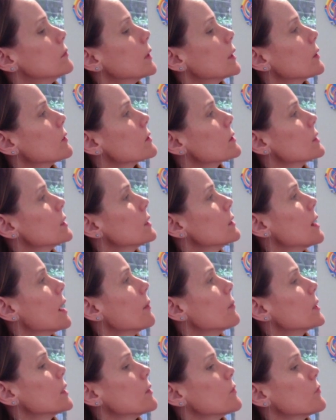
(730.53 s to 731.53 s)
I don't see
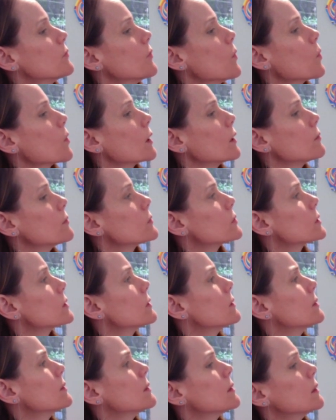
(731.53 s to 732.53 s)
not many forms.
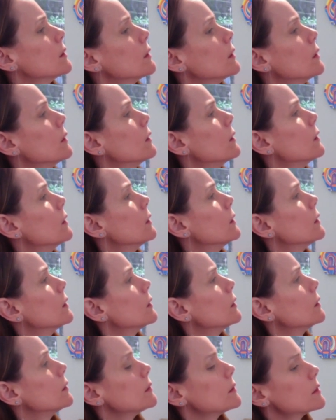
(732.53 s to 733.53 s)

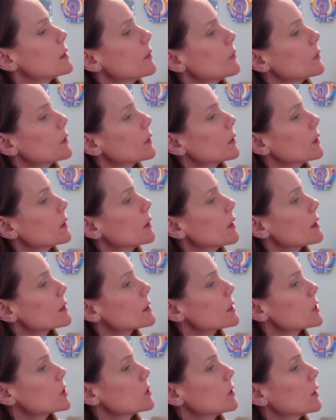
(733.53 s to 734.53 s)
Definitely
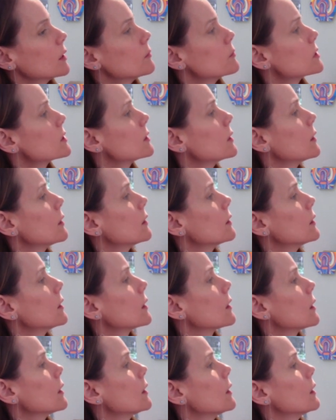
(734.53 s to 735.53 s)
lots of shapes and
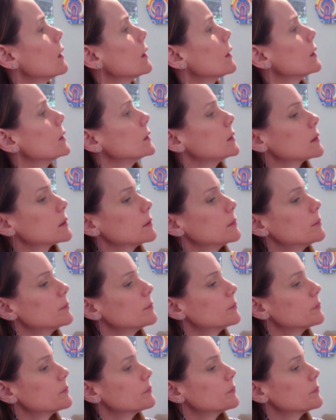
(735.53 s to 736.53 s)
thick lines.
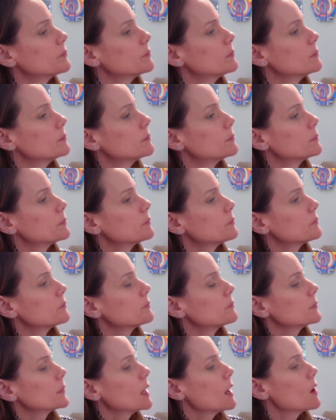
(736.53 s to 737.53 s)

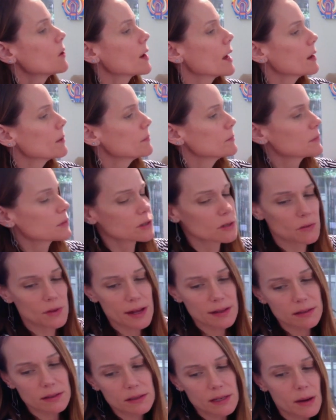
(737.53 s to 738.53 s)
Okay, so
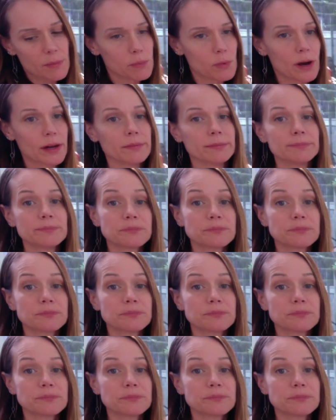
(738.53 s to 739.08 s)
that's step one.